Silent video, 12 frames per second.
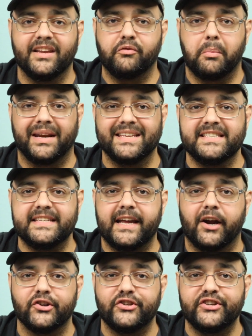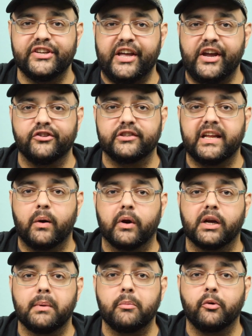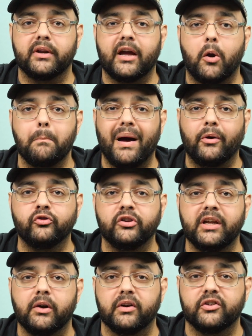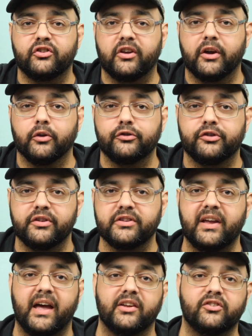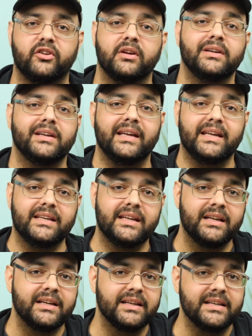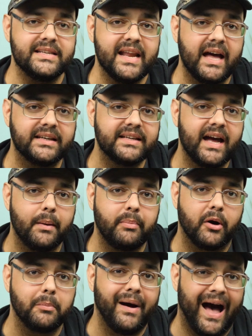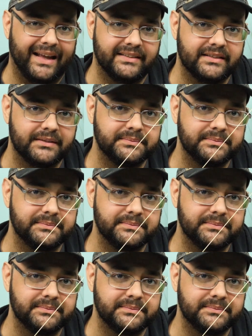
everybody, Zee Garcia here, and today we're going to be putting our mountaineering skills to the test in Nanga Parbat.